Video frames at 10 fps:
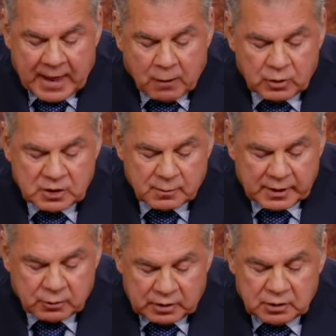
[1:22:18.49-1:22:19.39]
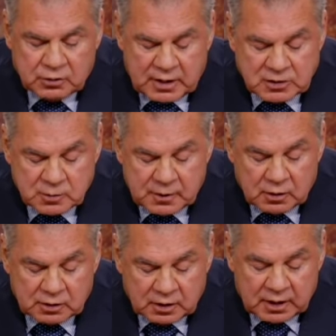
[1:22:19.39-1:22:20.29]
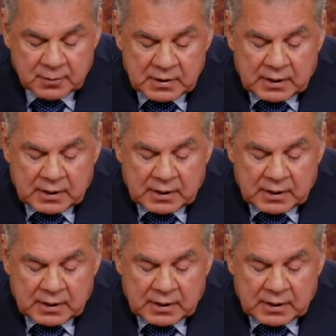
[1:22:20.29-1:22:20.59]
i went to my greek new testament and looked it up